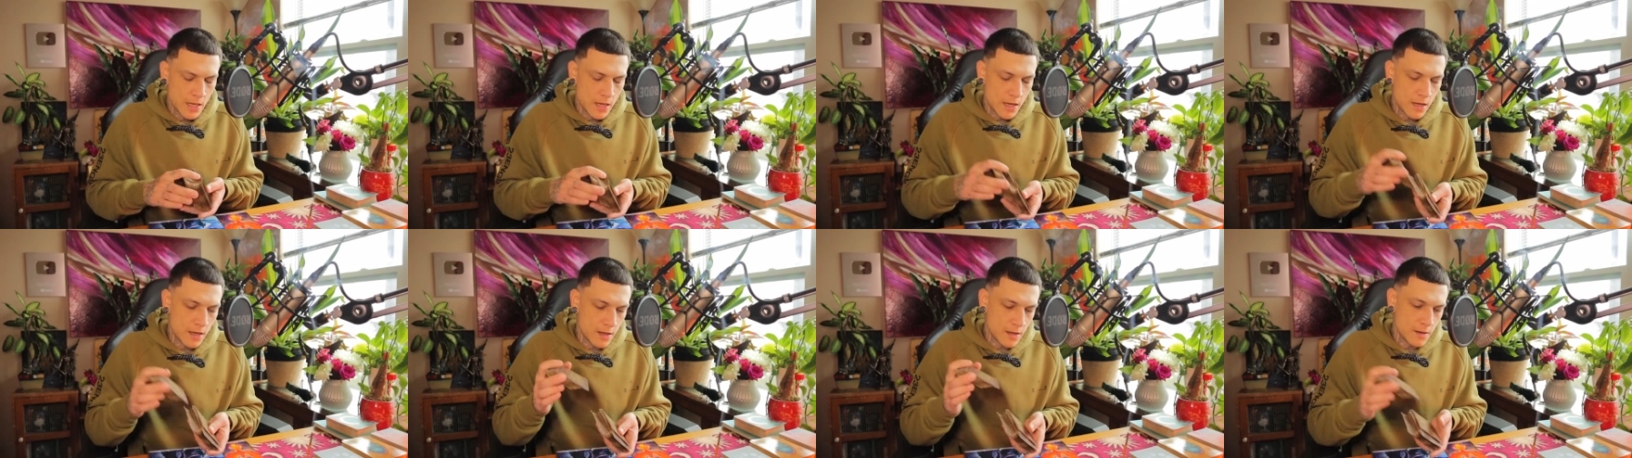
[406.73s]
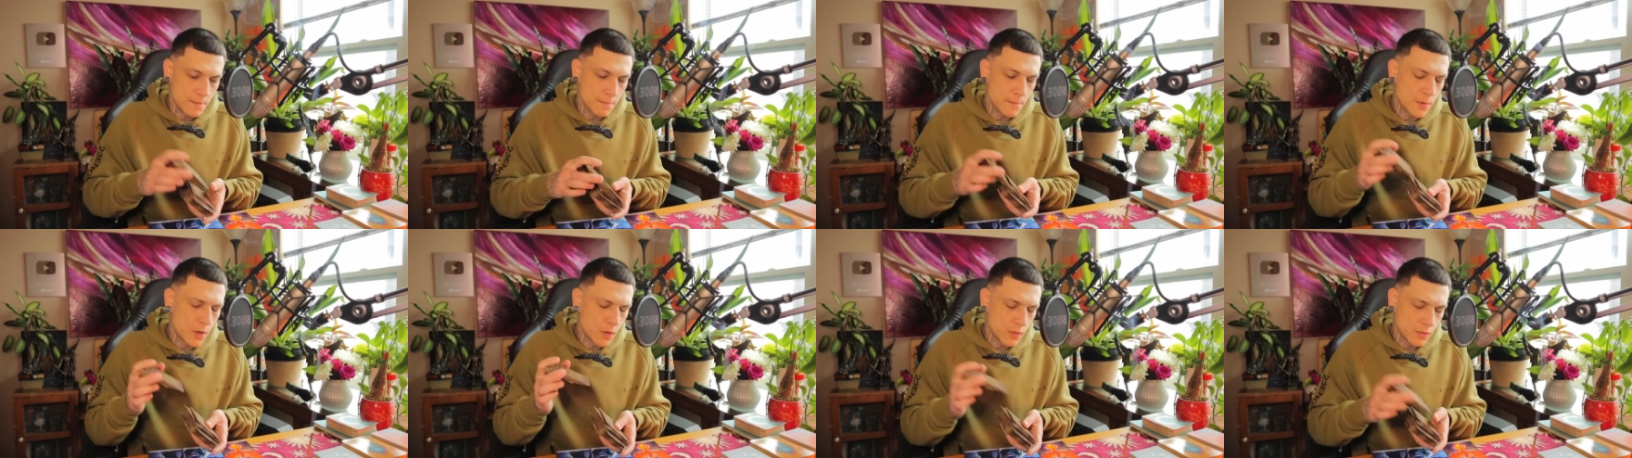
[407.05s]

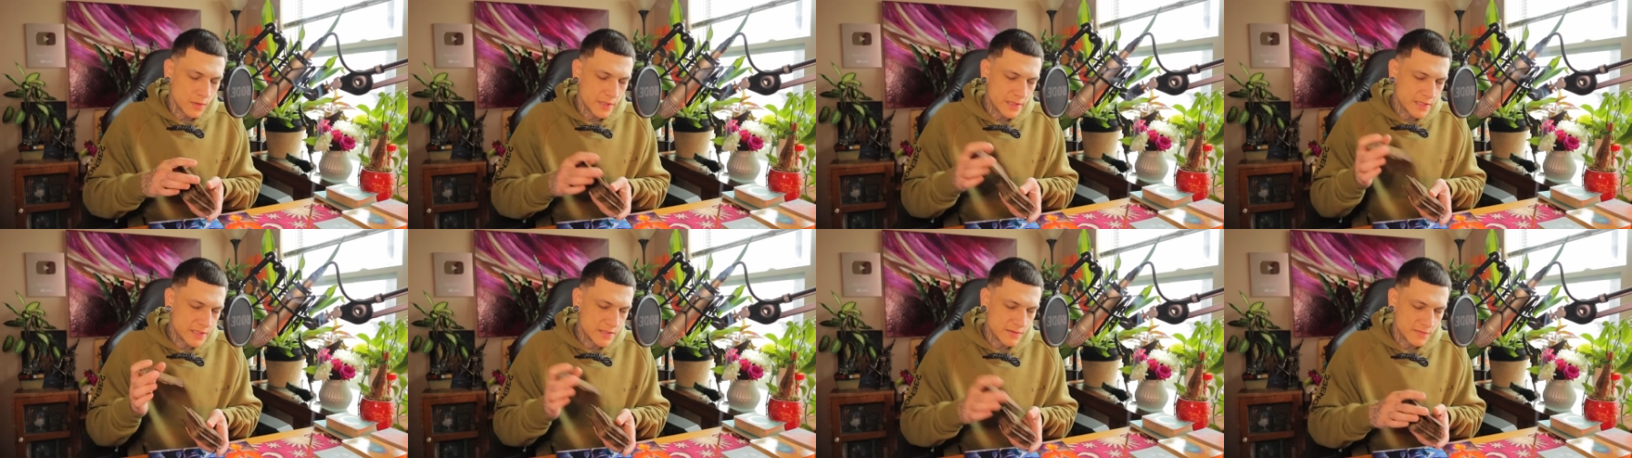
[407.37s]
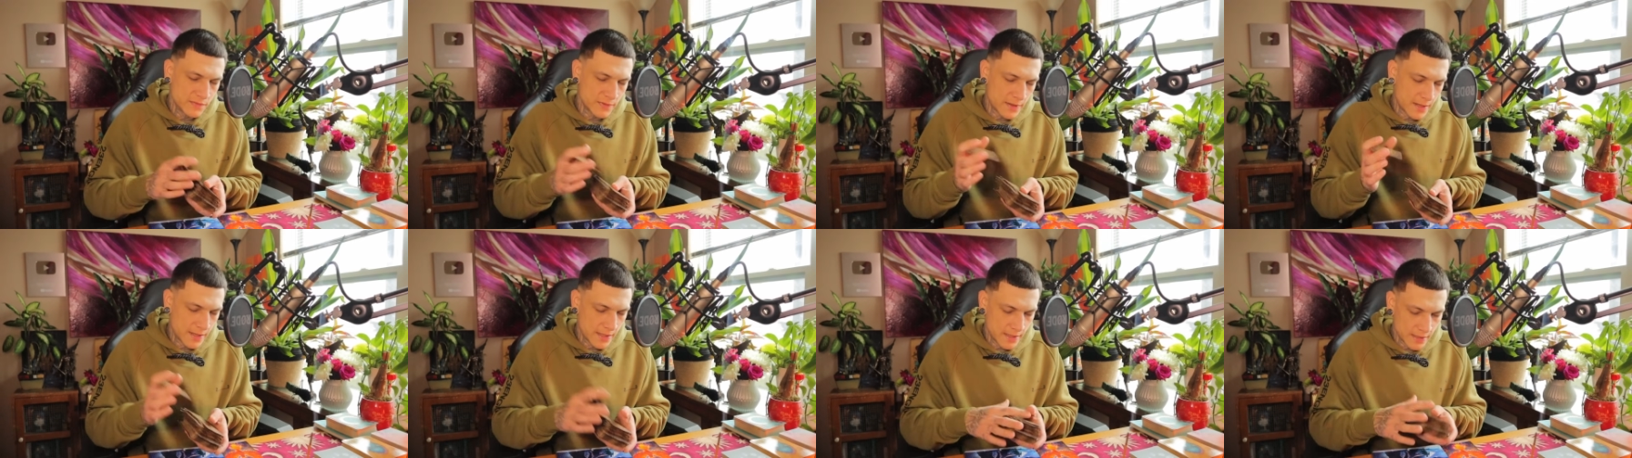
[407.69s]
Holy
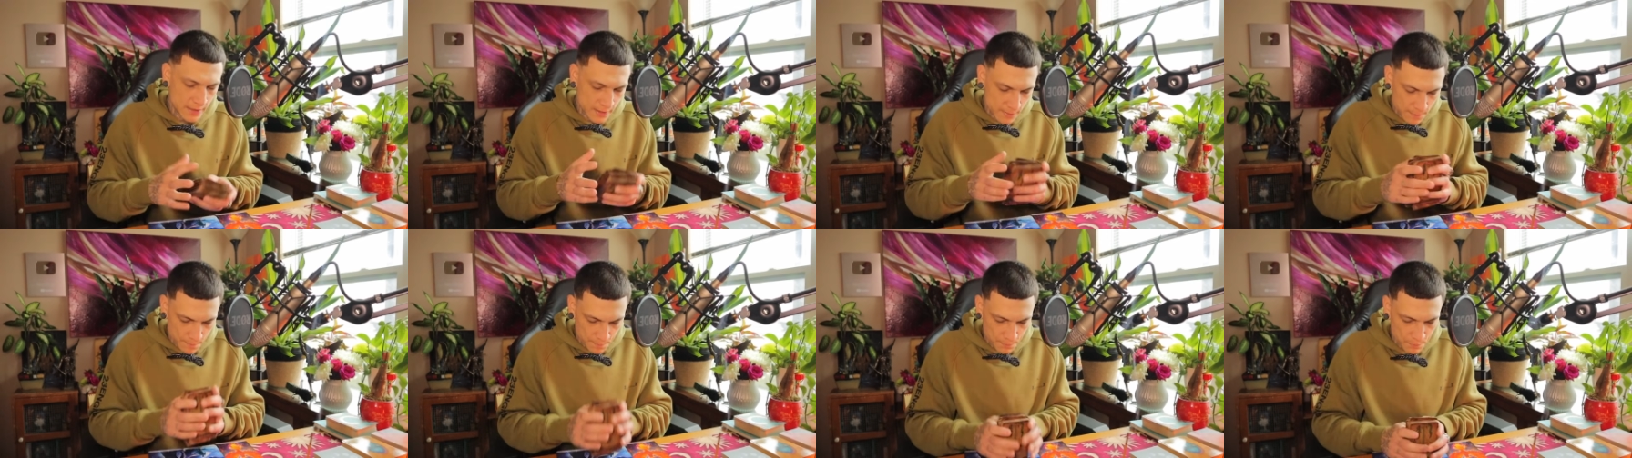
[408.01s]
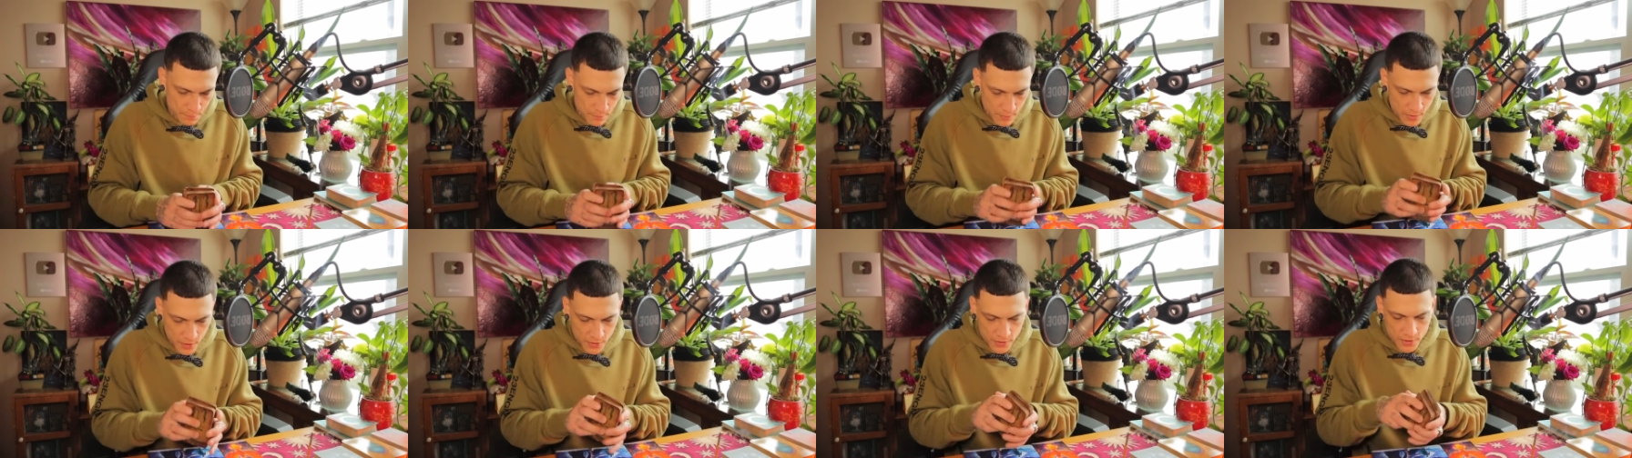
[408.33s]
Divine
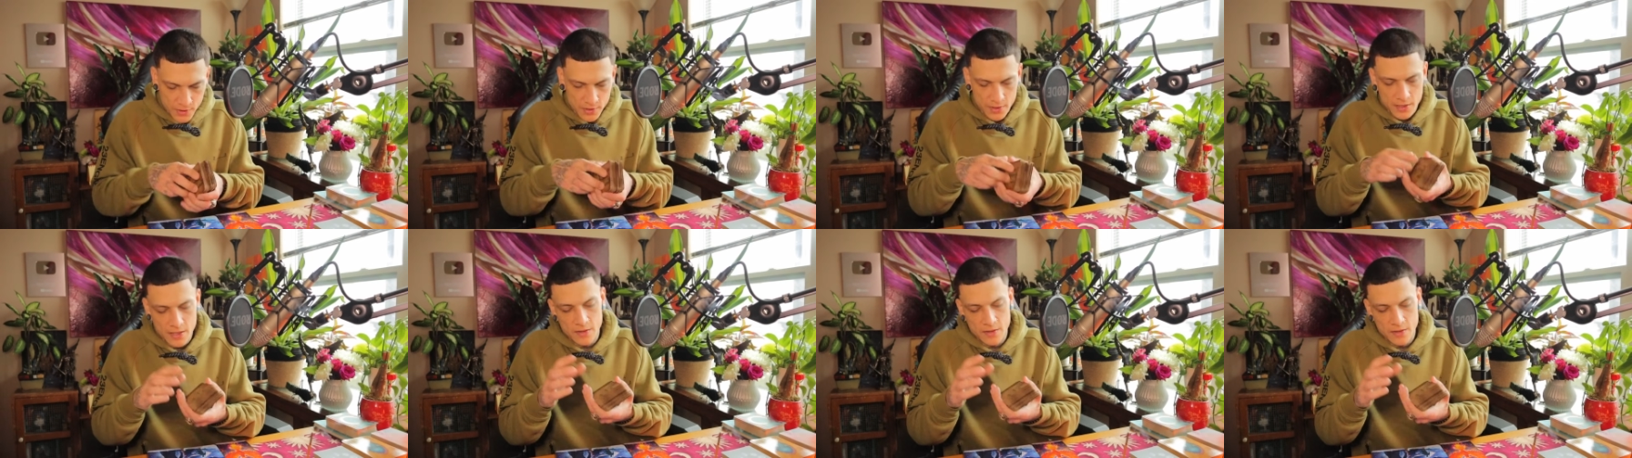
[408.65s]
Mother